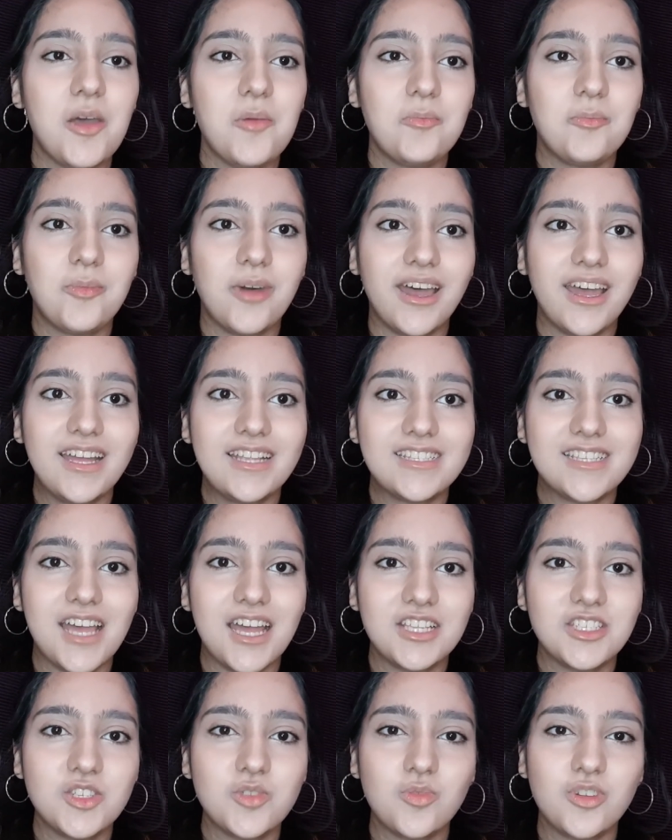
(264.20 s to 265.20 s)
But I
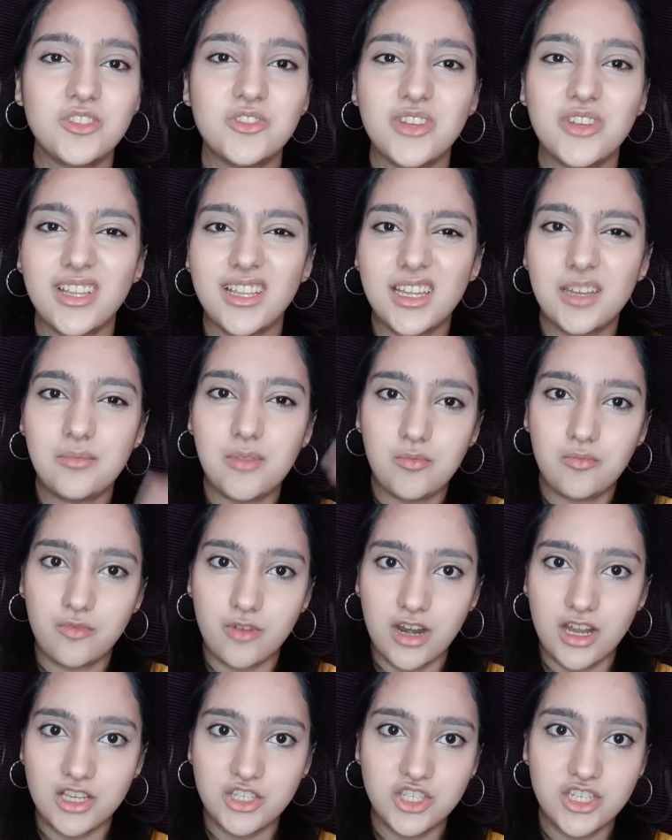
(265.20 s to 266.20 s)
just want to a little bit
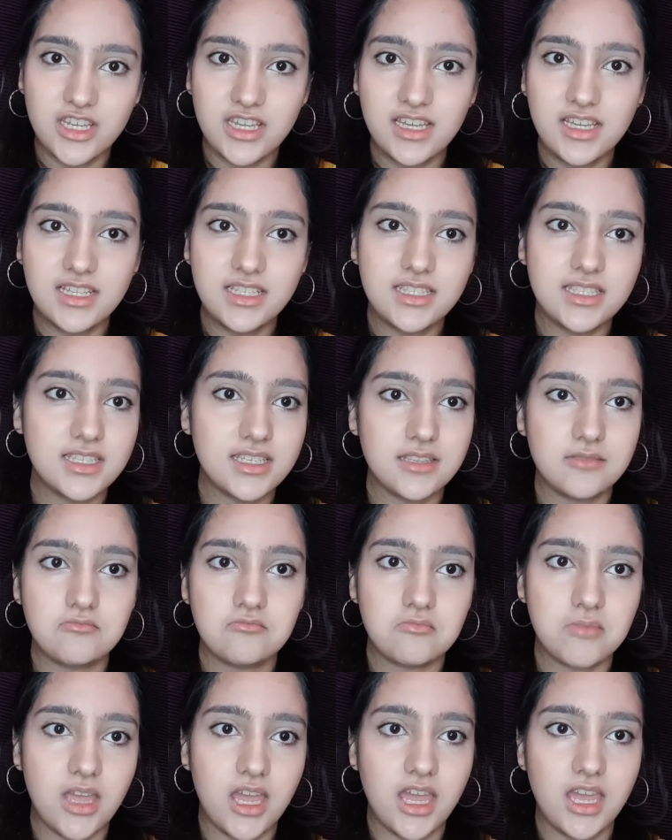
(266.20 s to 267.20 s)
brush it,
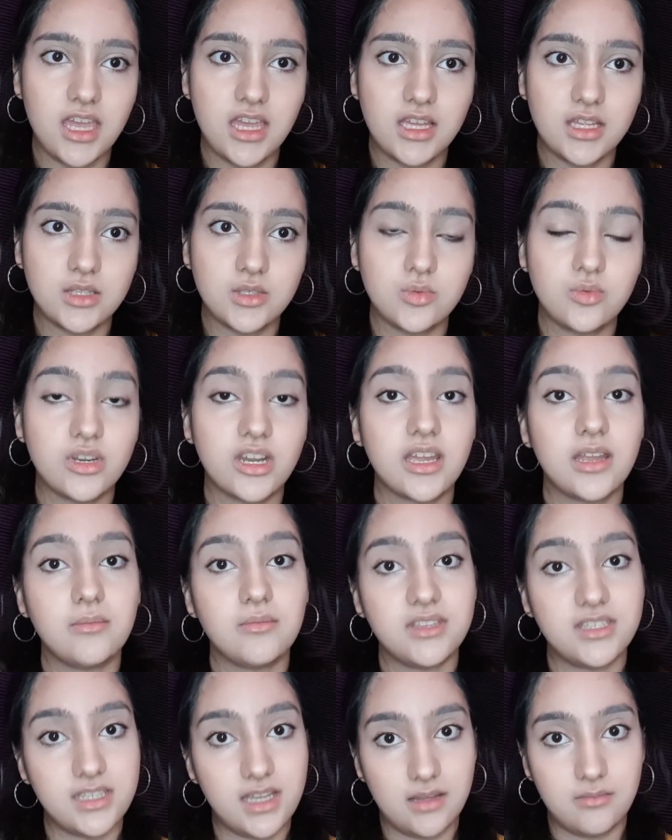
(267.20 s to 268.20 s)
and we're gonna be
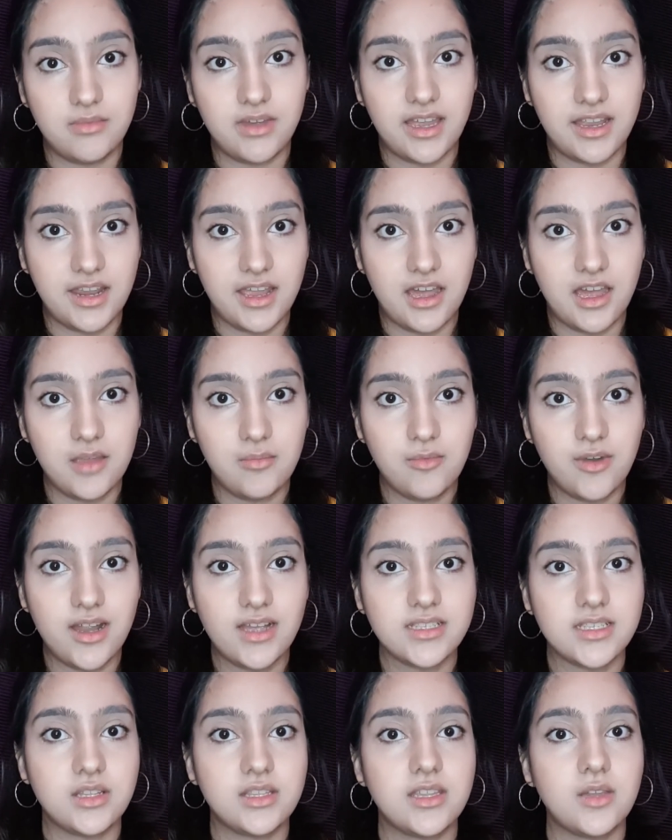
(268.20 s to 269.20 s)
done by the
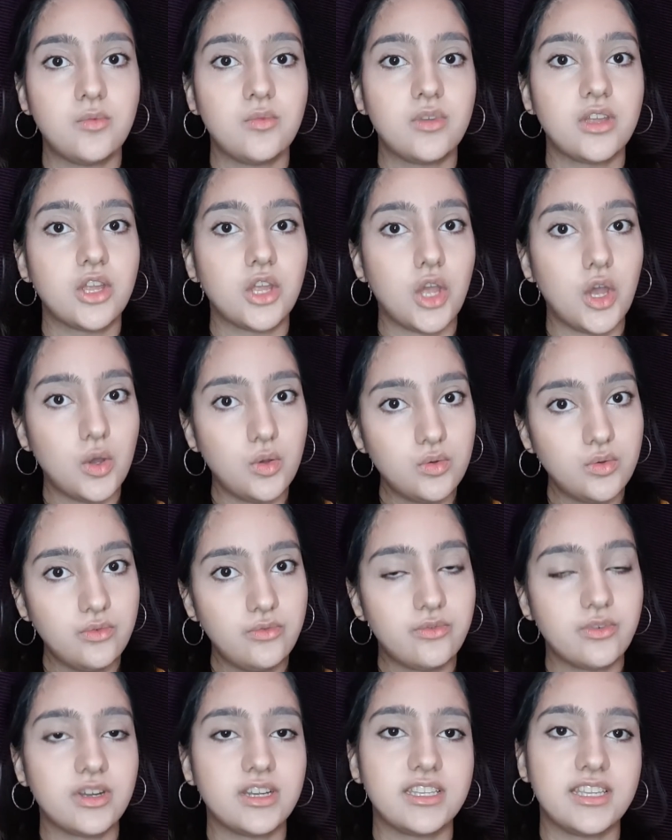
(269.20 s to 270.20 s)
eyebrows, and then we go
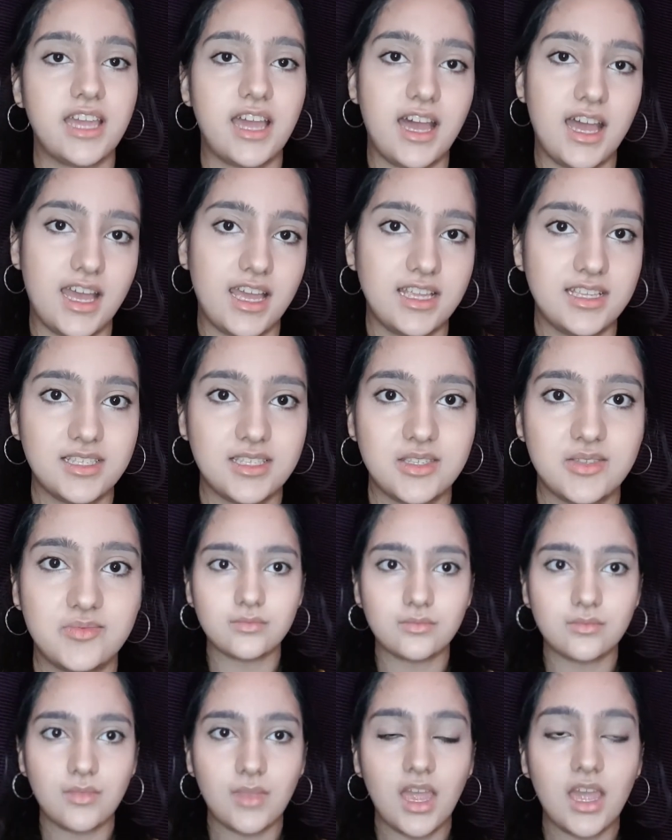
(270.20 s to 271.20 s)
for the eyes.
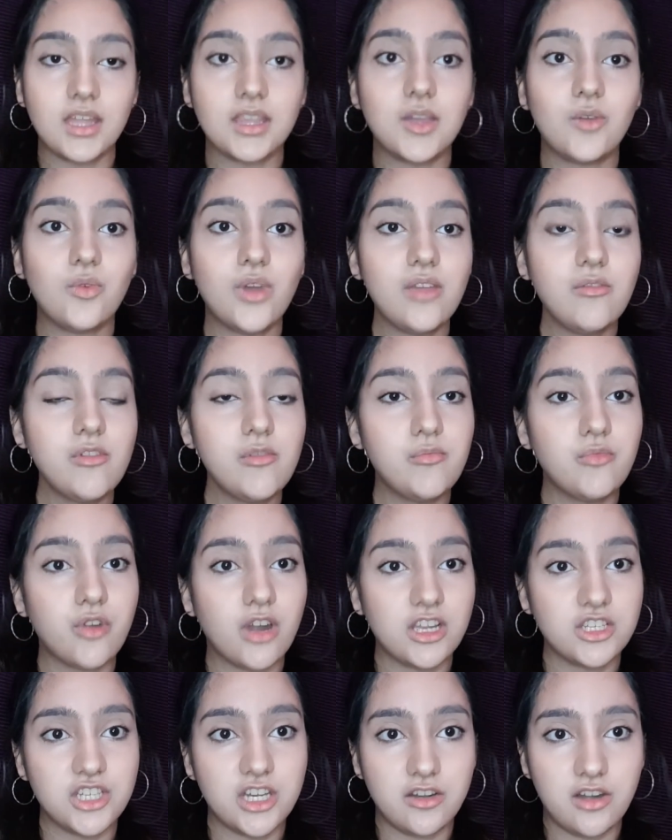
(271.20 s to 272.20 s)
The way we
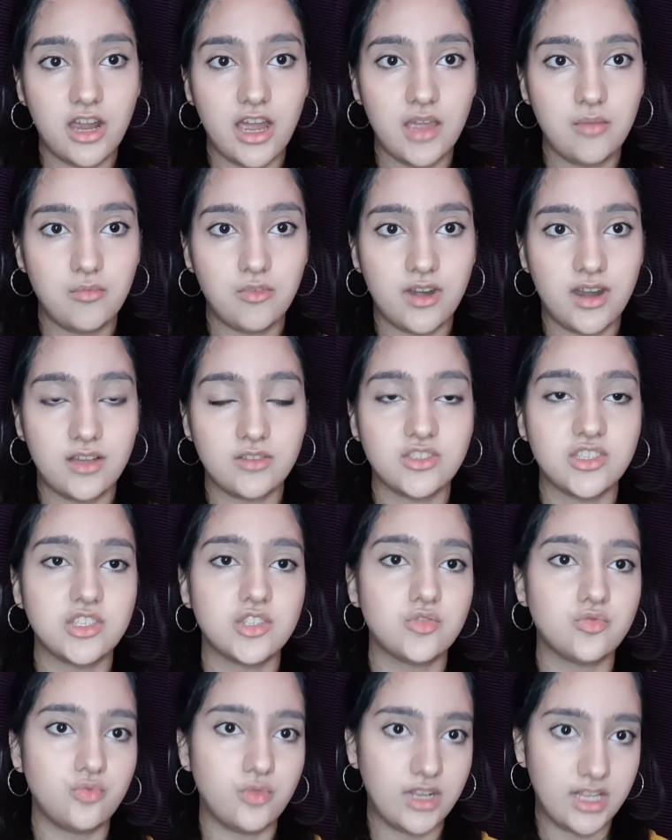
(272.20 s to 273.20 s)
brush our eyebrows
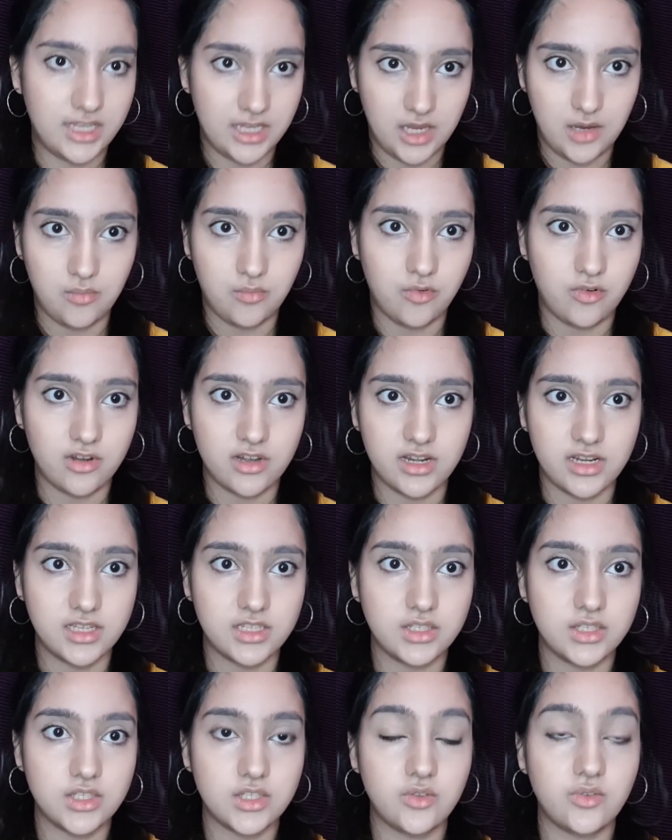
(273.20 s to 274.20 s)
is really
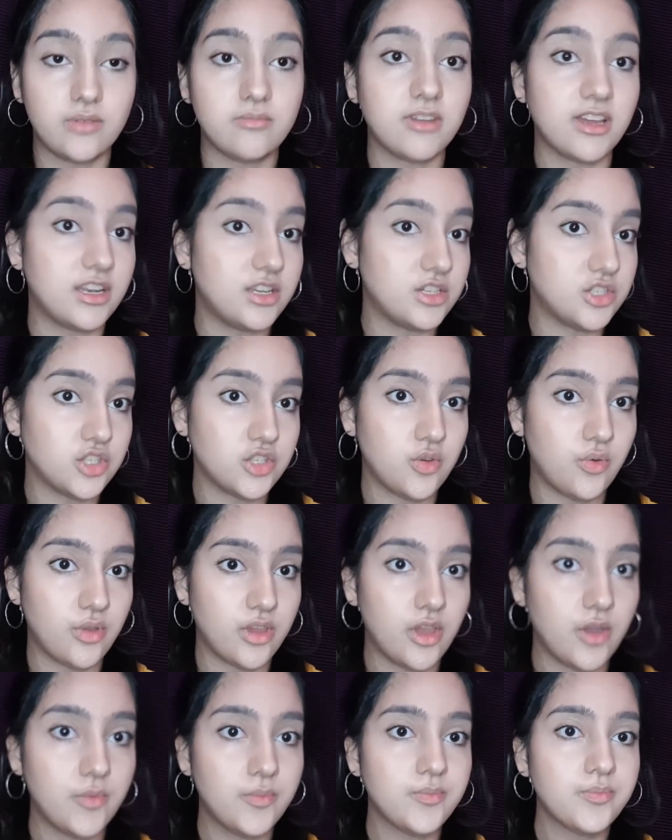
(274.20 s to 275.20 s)
important, so I'm gonna show you.